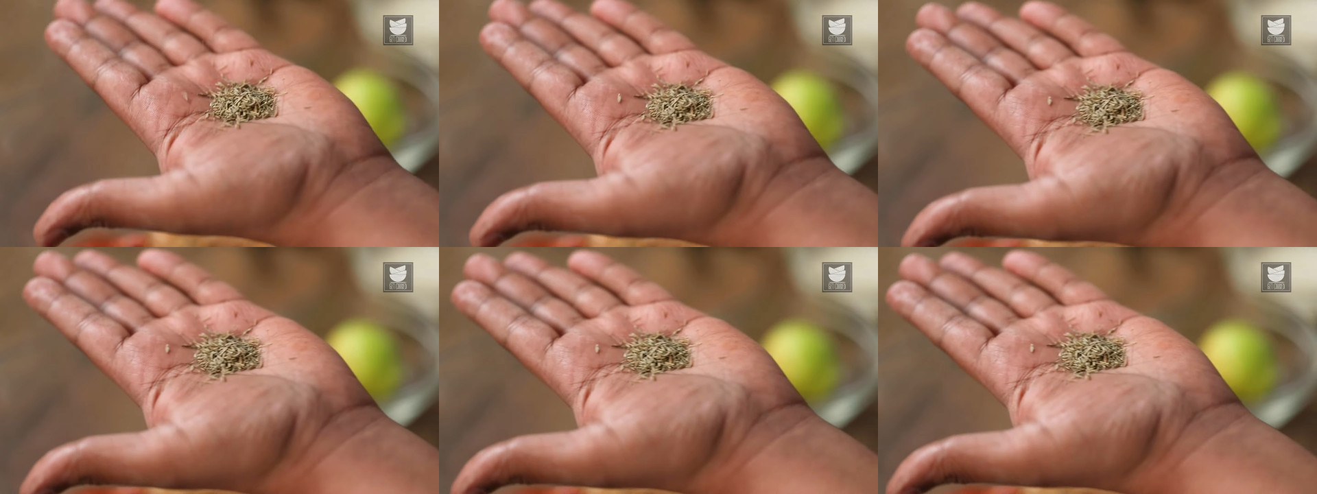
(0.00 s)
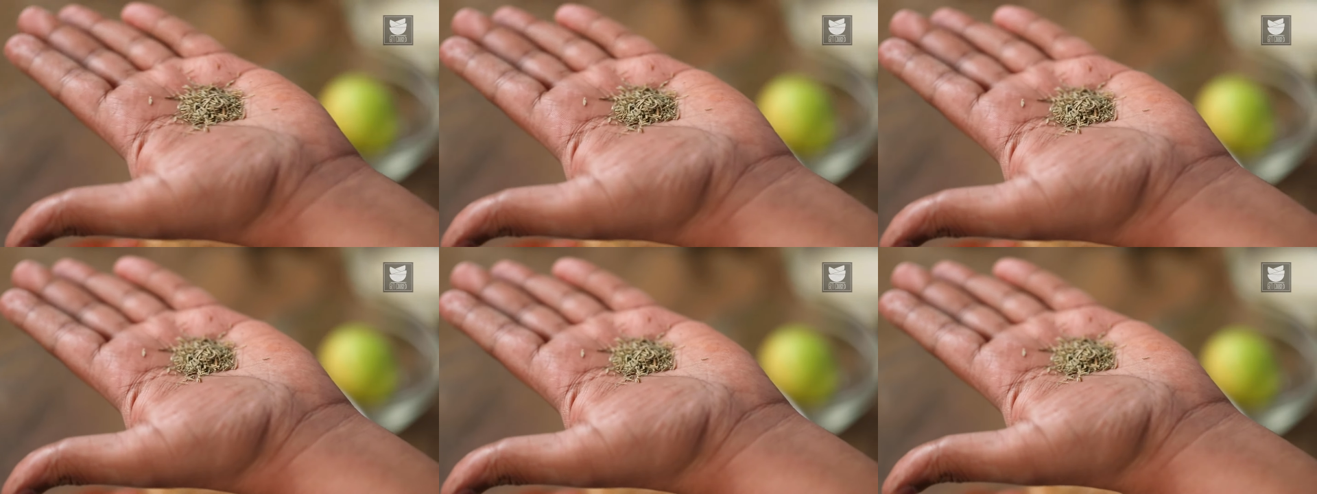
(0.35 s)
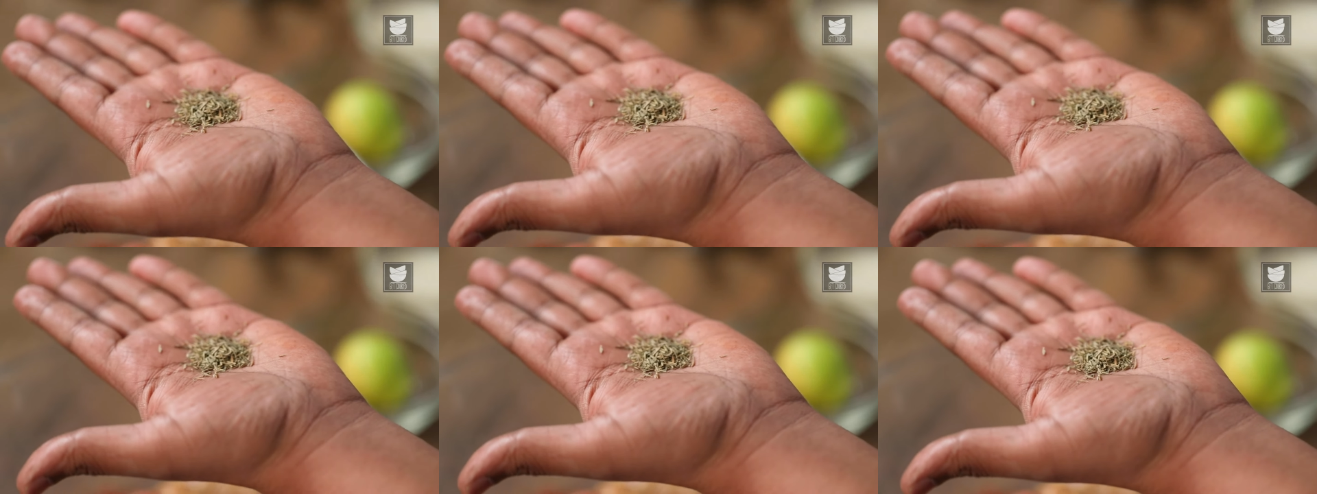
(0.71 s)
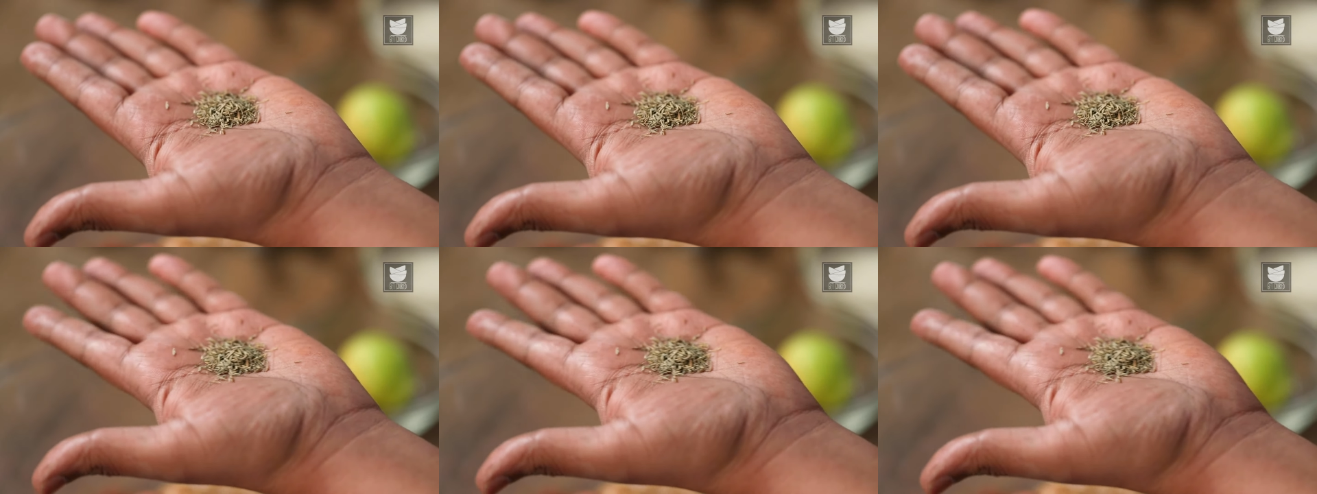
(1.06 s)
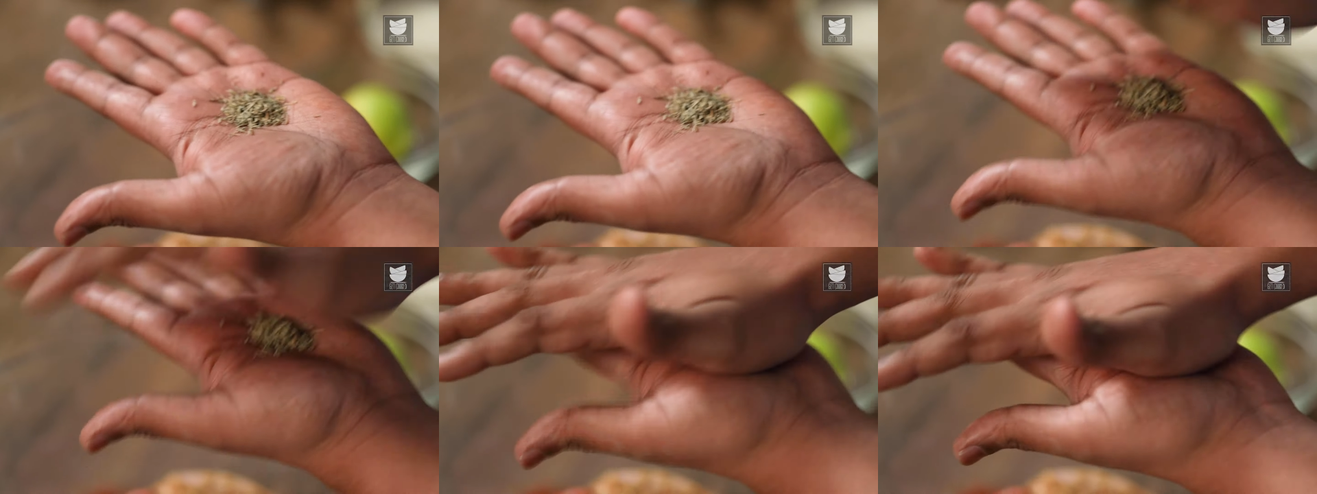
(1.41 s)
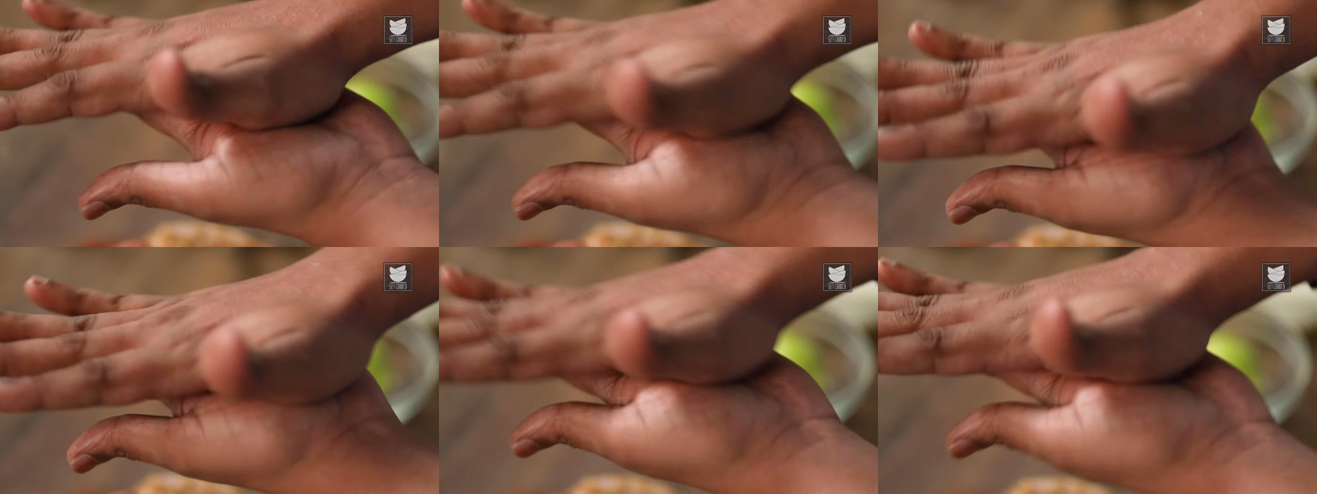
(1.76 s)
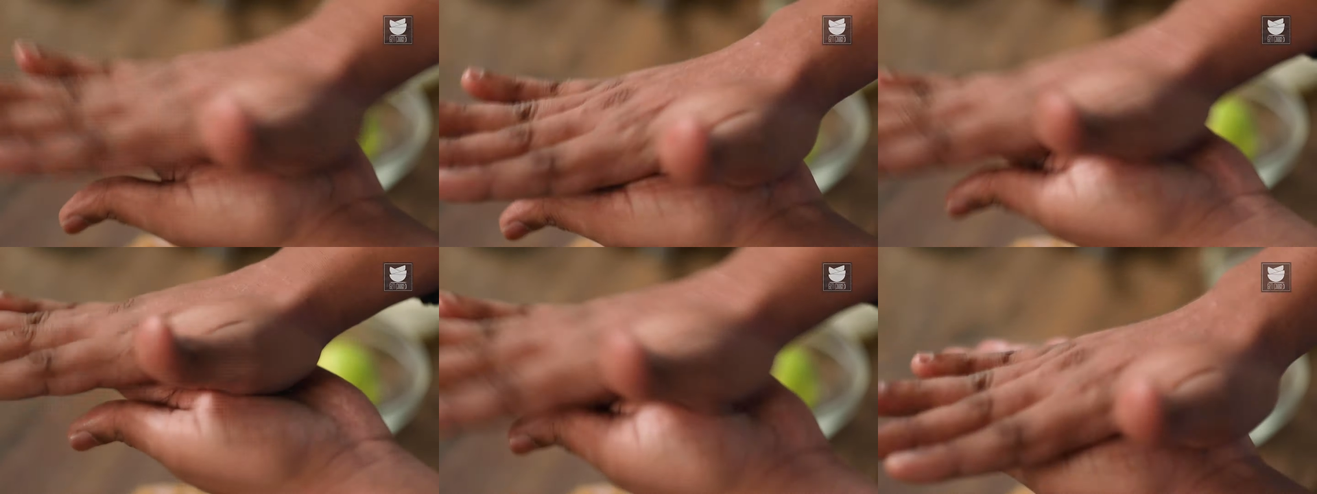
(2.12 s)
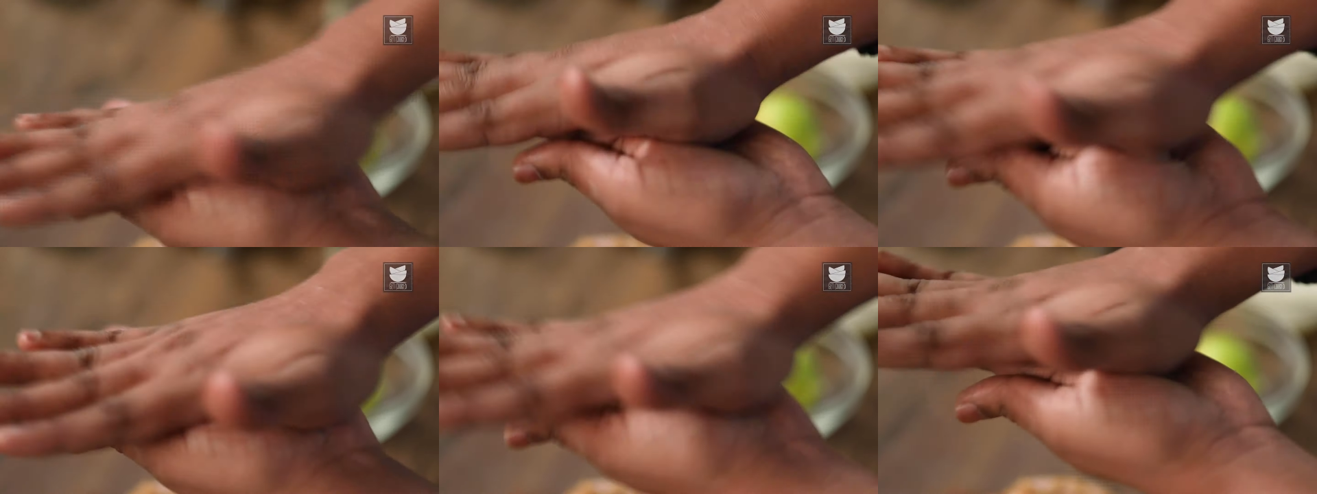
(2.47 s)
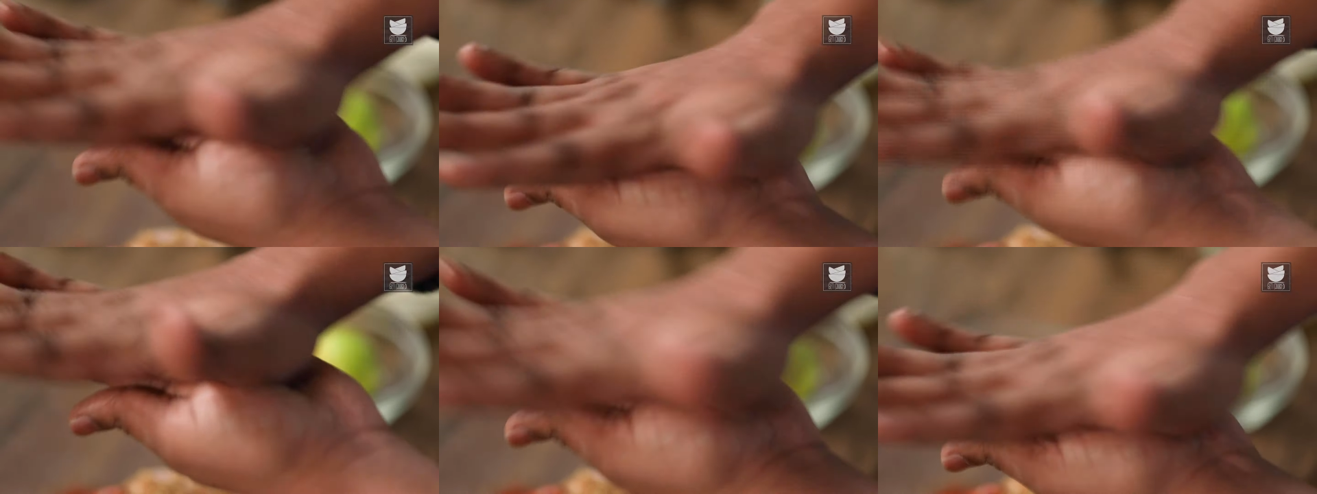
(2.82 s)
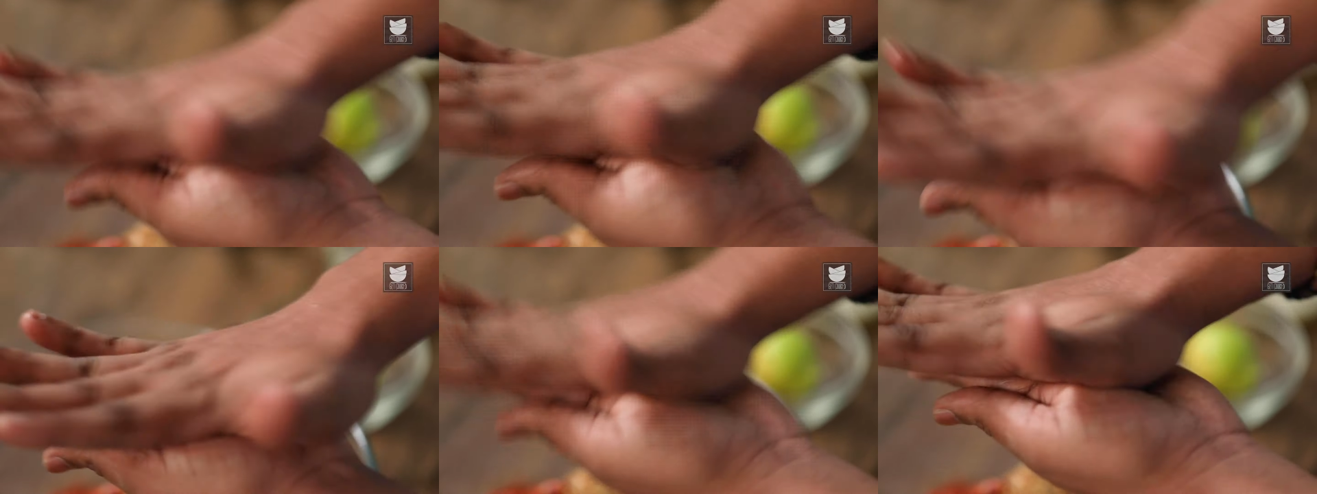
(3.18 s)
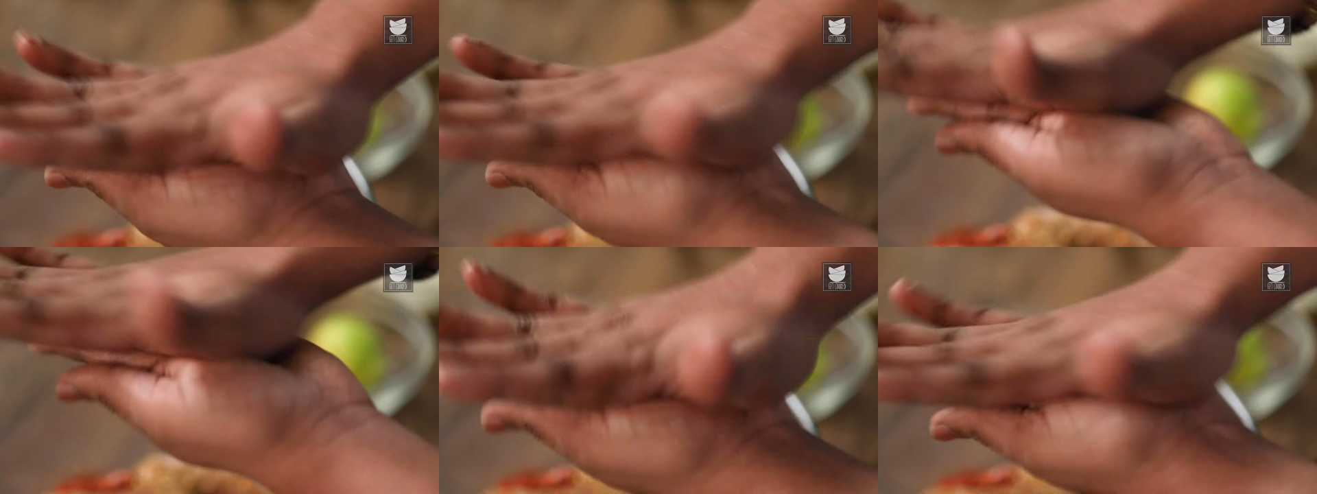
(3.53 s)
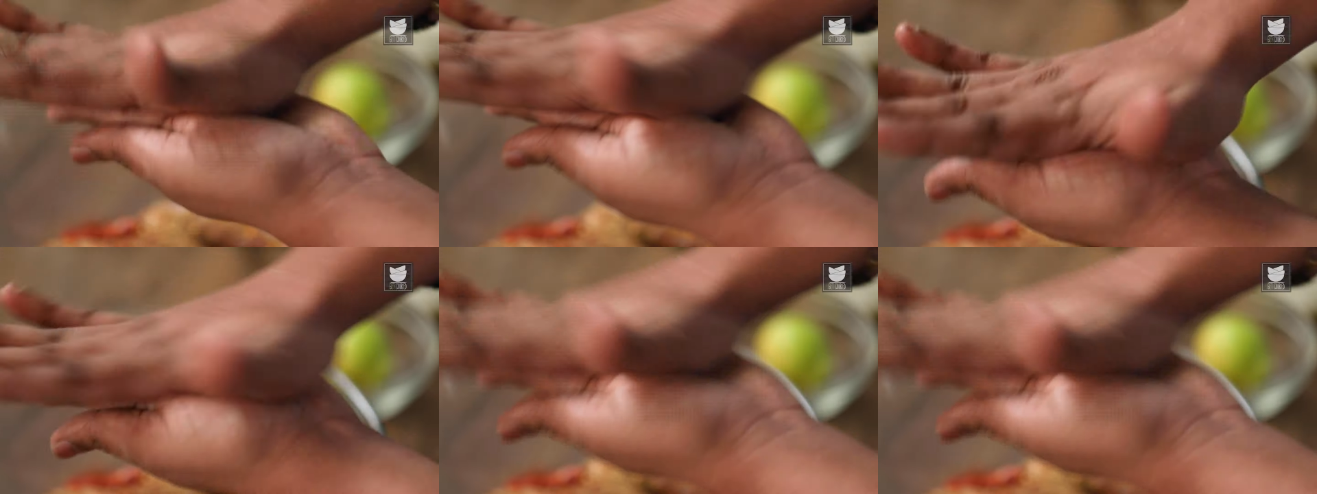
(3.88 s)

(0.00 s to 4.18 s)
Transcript: No face is visible, so there are no lips to read.